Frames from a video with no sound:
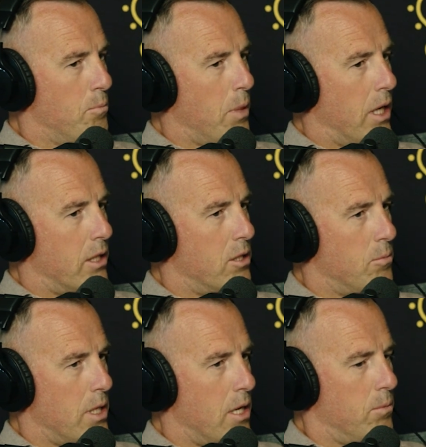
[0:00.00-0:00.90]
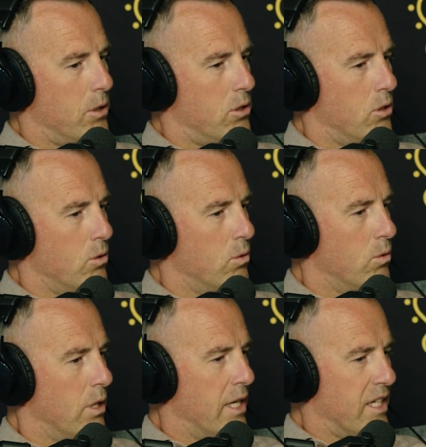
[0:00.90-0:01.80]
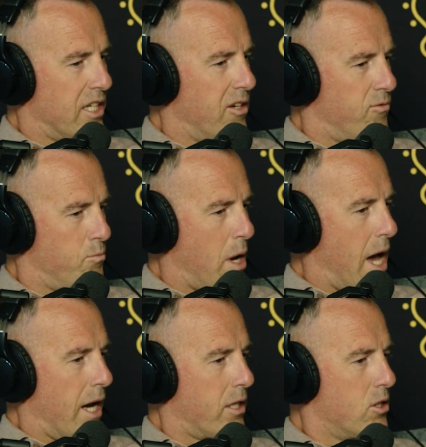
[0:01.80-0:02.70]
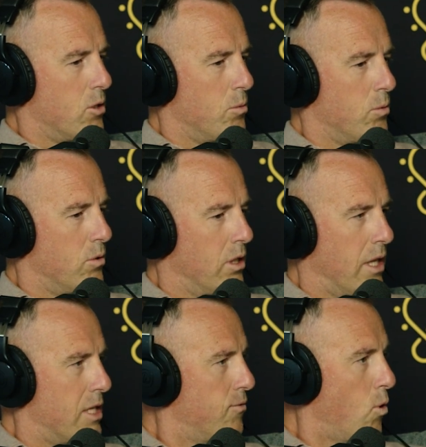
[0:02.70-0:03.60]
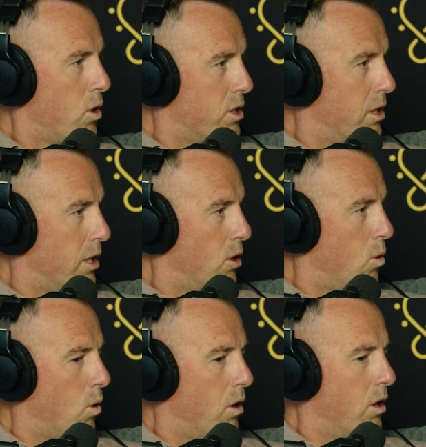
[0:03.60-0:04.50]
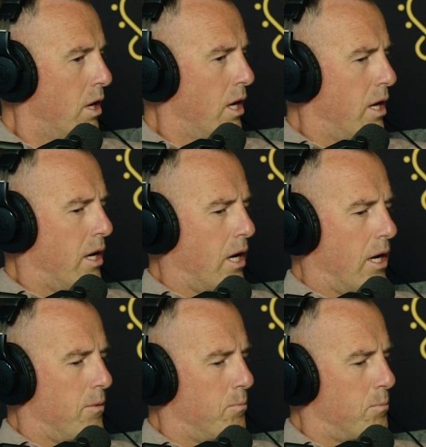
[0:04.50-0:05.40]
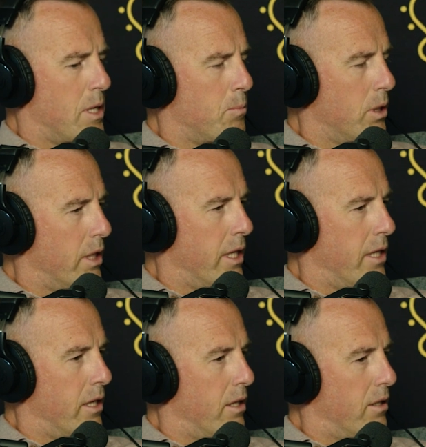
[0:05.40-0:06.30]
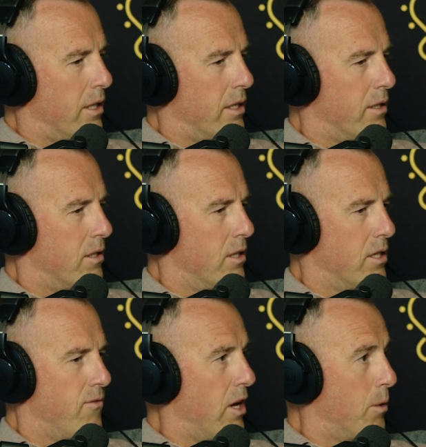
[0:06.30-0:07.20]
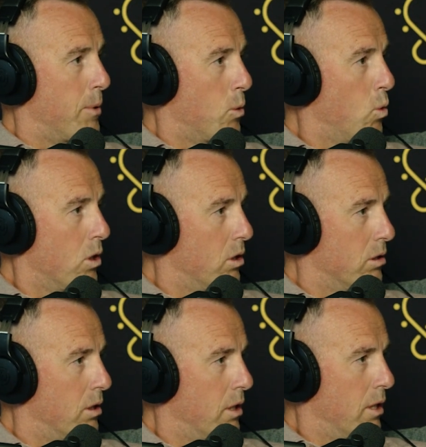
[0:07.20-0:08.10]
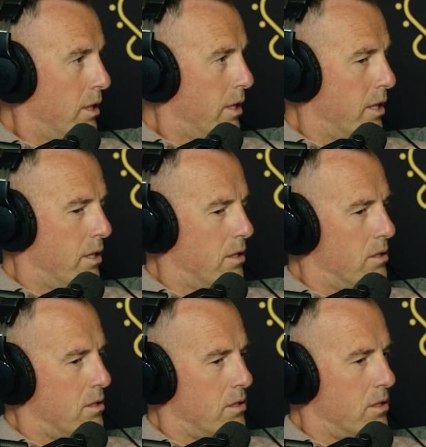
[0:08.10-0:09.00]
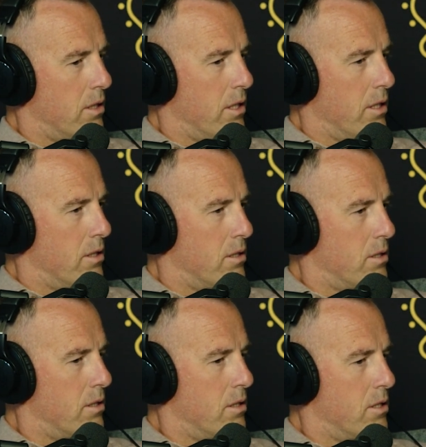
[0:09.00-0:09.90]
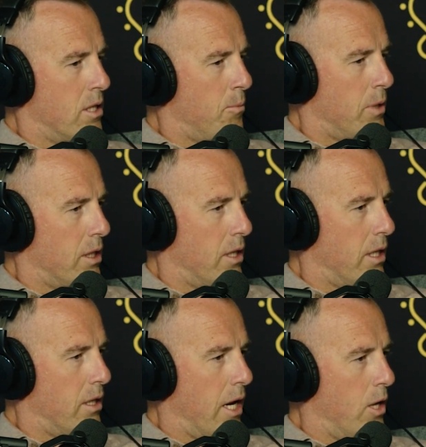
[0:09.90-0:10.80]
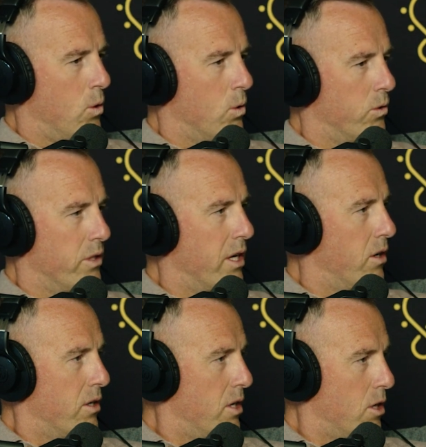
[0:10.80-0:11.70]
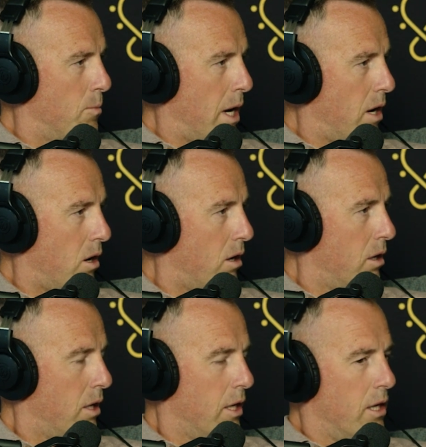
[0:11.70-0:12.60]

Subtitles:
But to be able to give back to the less fortunate, or people in the developing world, is something that I hold near and dear to my heart.